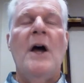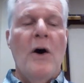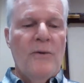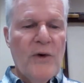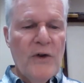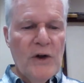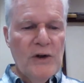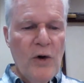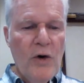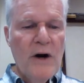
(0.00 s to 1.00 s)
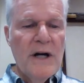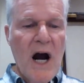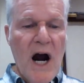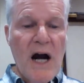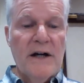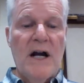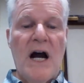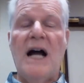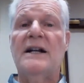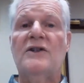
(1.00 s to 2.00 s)
For the Lord our
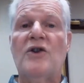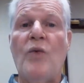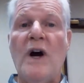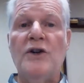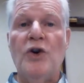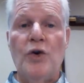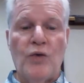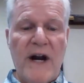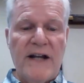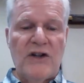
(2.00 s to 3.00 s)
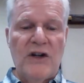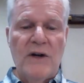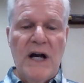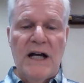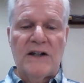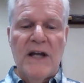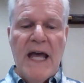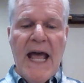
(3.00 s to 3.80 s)
God is the one who rescued us